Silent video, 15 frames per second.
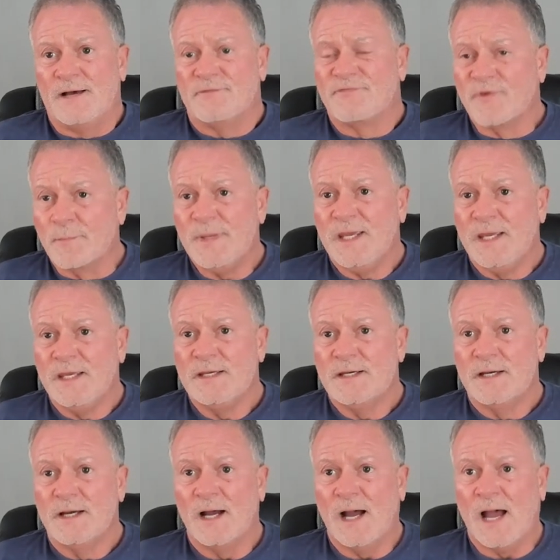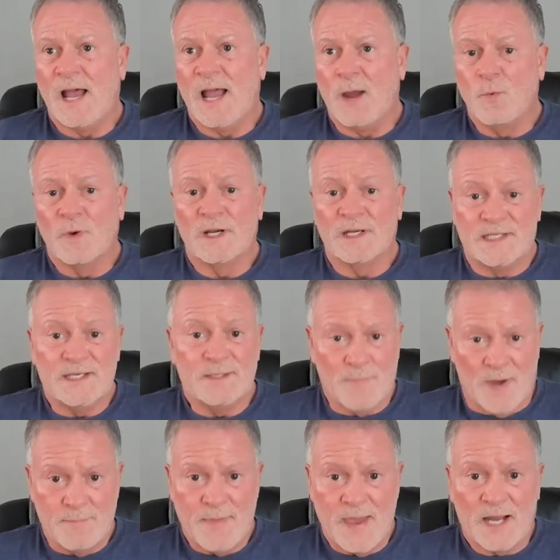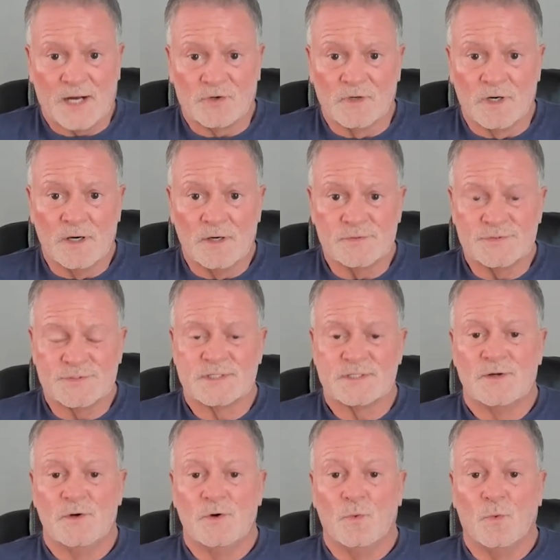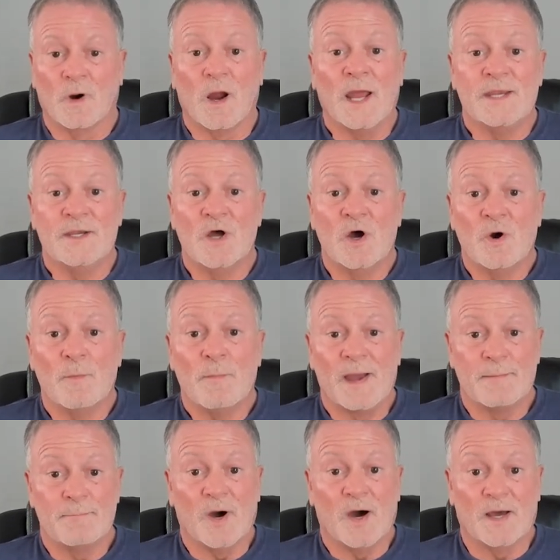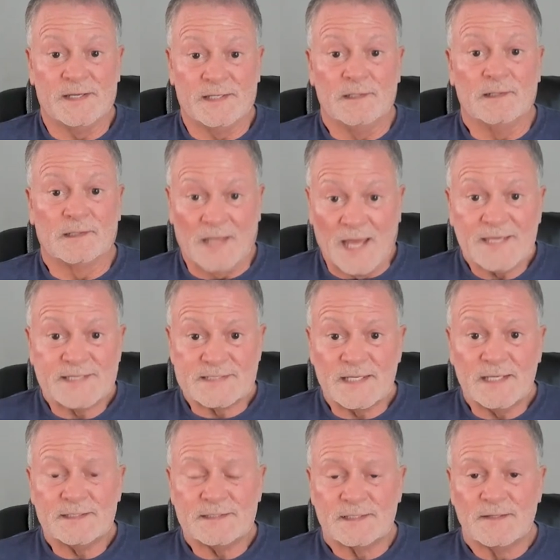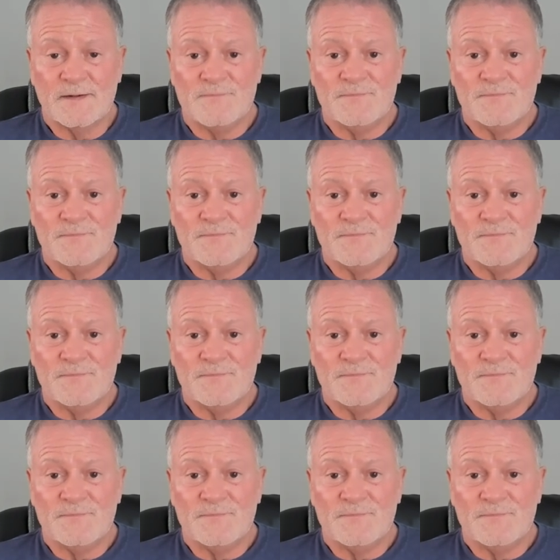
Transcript: For me, I want to keep my macros where I know my body likes it